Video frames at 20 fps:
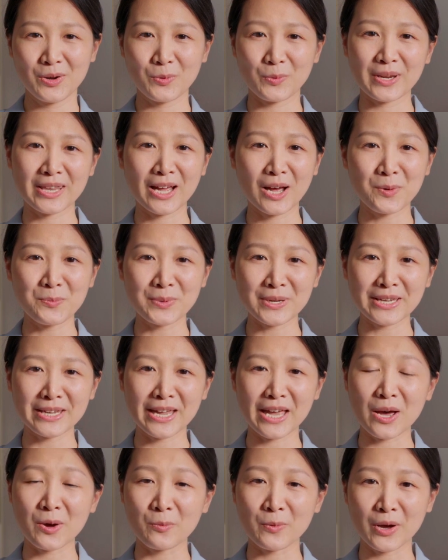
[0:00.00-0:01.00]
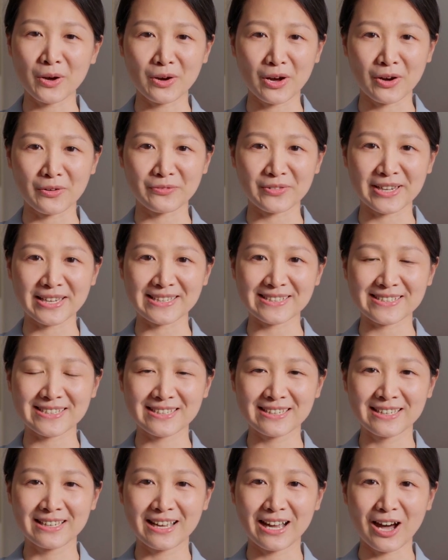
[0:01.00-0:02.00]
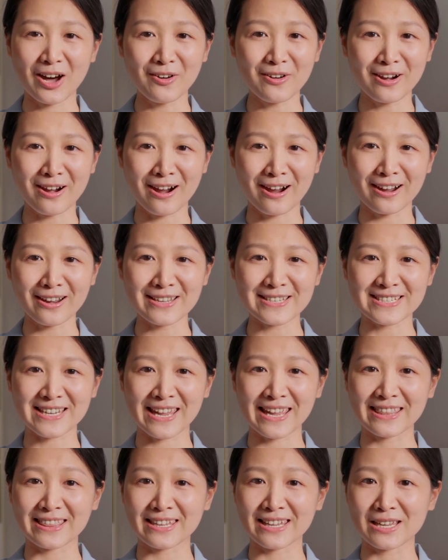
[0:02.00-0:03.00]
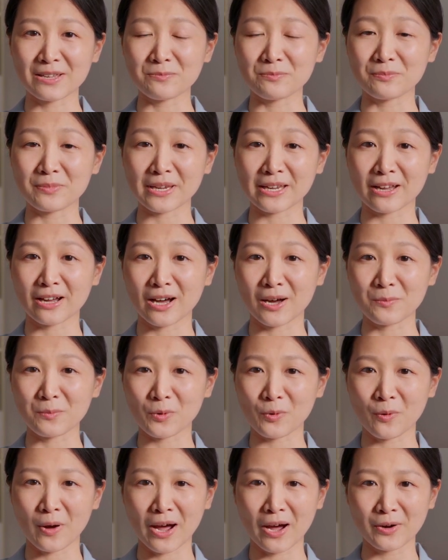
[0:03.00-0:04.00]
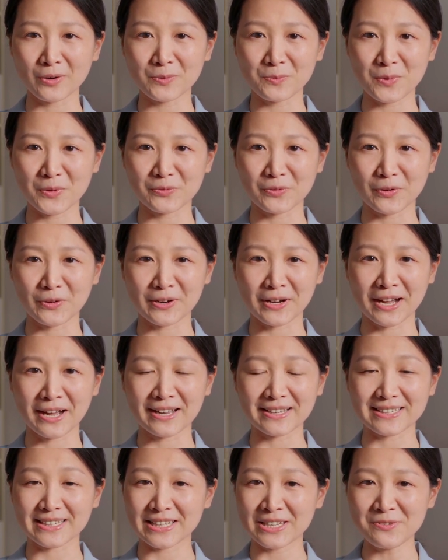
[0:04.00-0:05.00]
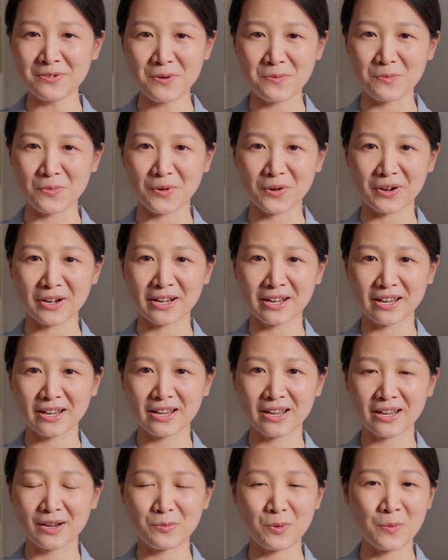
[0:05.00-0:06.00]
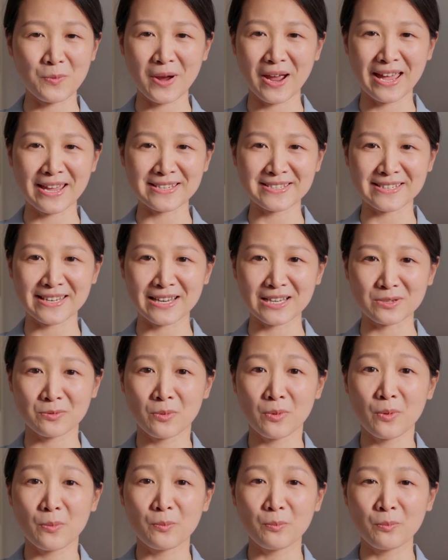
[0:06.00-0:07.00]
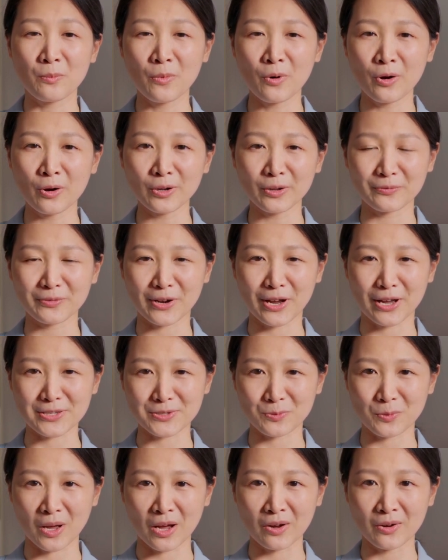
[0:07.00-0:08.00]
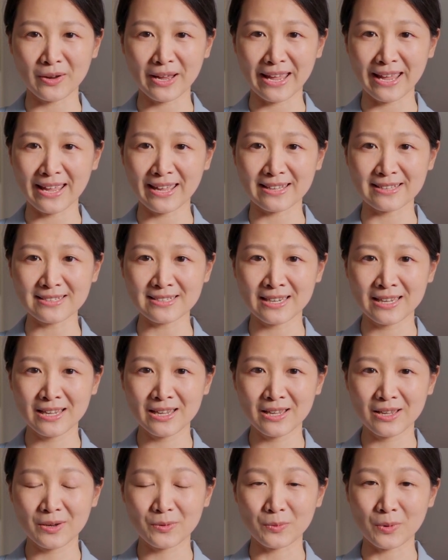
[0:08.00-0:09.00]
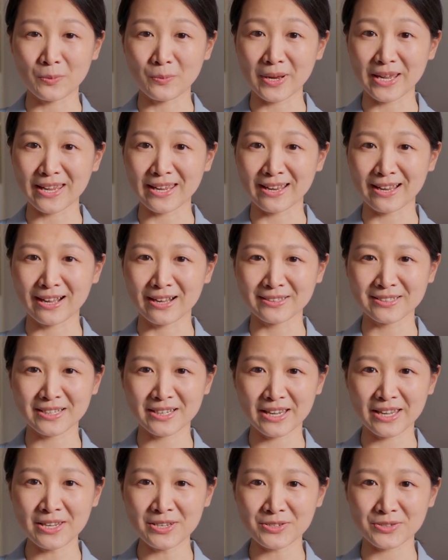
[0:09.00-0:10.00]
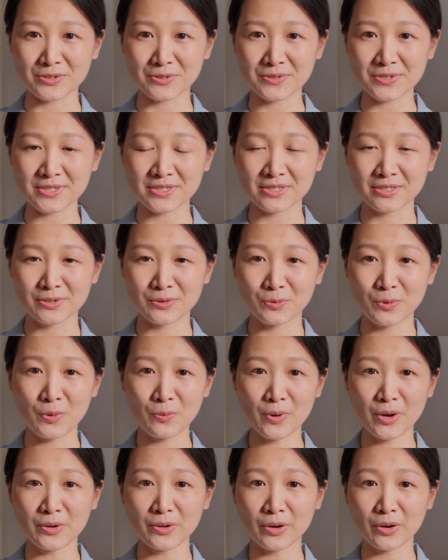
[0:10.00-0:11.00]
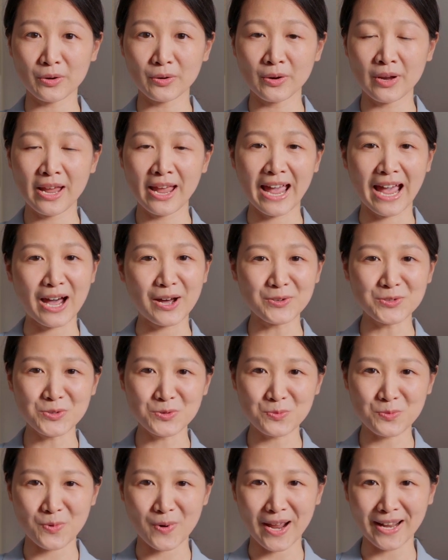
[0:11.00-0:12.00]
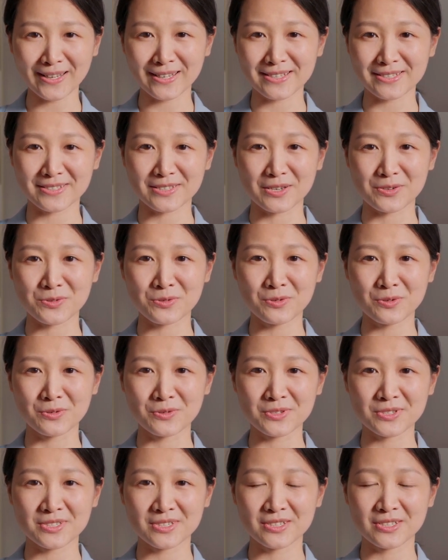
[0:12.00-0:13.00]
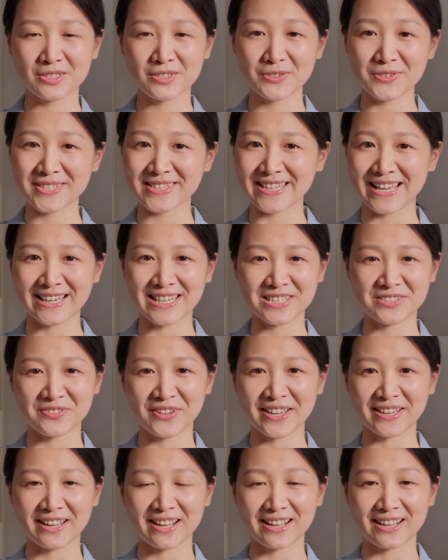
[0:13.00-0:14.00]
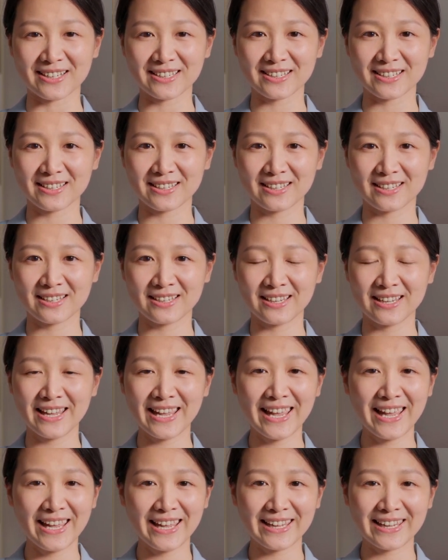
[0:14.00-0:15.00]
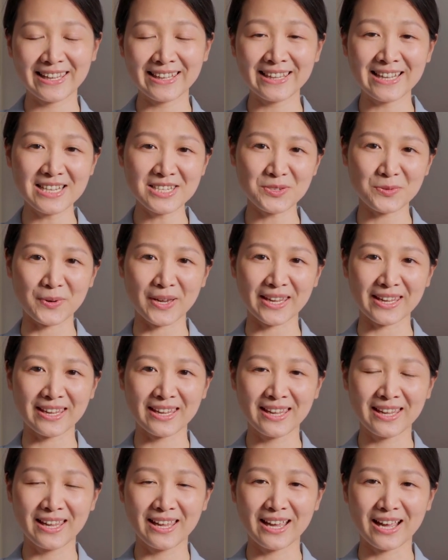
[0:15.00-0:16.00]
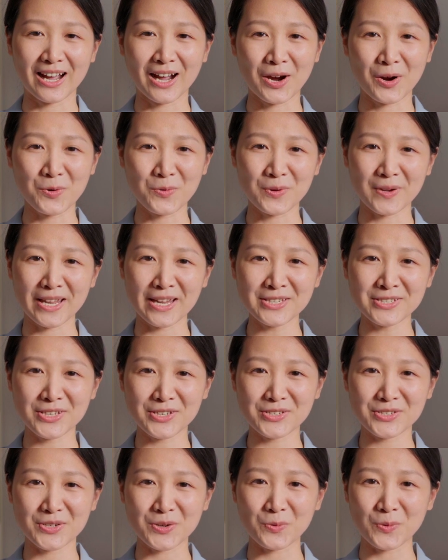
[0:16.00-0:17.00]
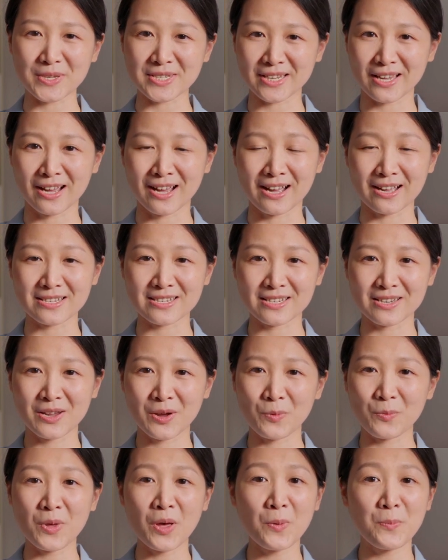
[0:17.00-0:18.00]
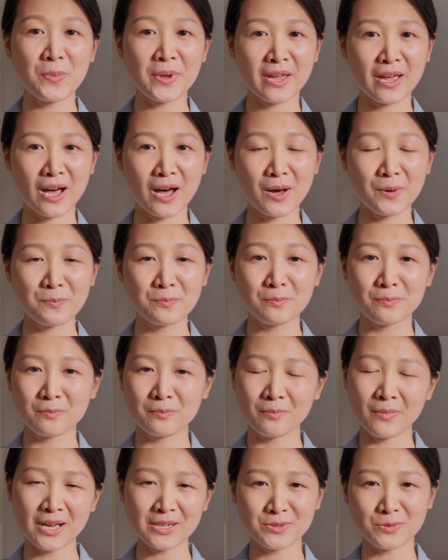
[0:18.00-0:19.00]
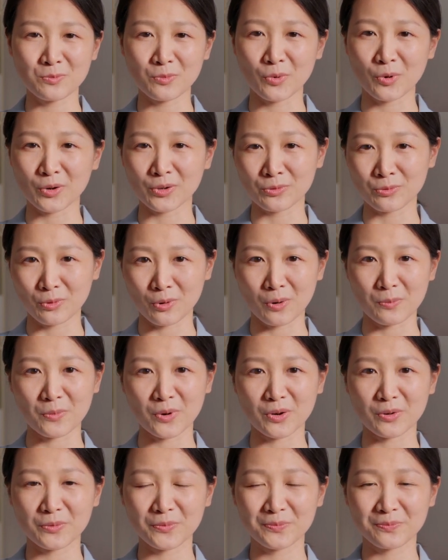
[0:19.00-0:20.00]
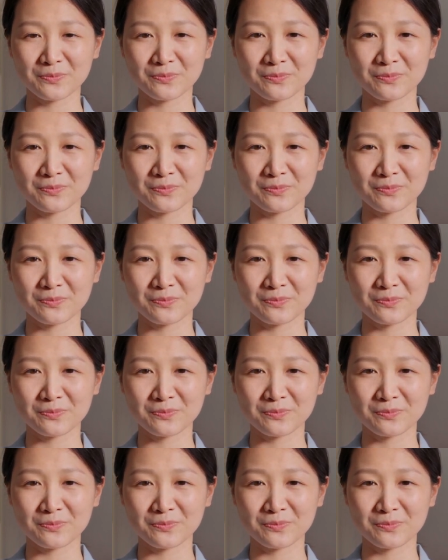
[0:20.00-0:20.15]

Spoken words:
Without being aware of it, our hearts can then become quiet before God even more. We will understand more of God's will, and when we encounter issues, we will know how to practice the truth to satisfy God. In this way, our relationship with God will become much more normal.